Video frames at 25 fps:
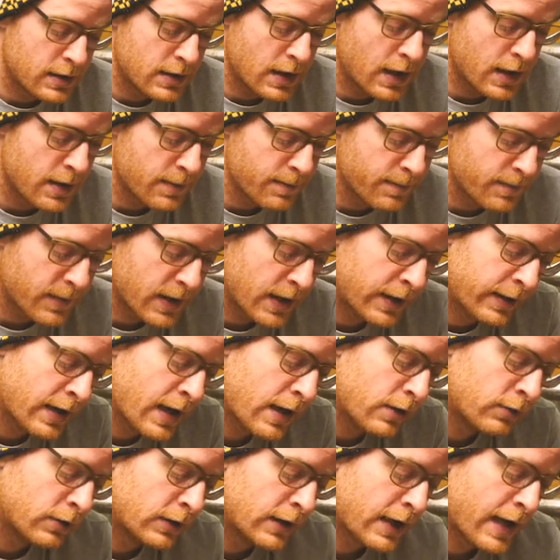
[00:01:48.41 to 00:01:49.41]
um, and
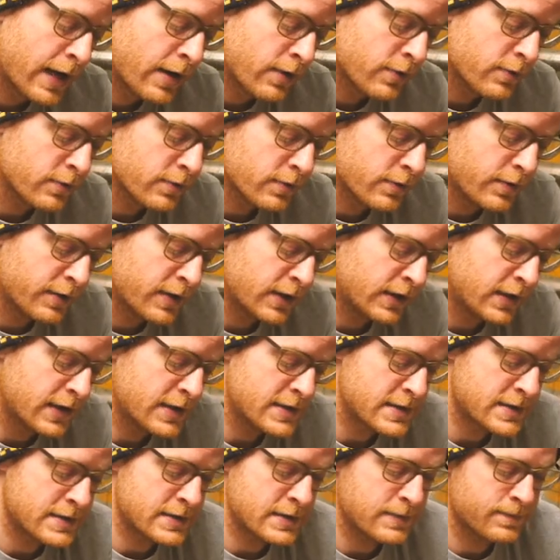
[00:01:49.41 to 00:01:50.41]
that will allow the
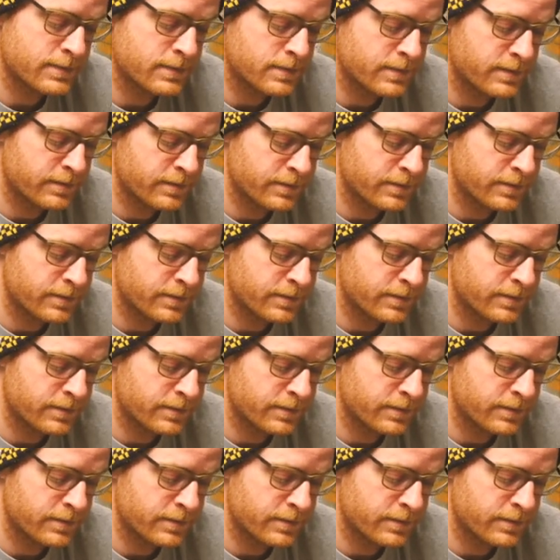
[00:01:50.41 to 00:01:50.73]
yeast to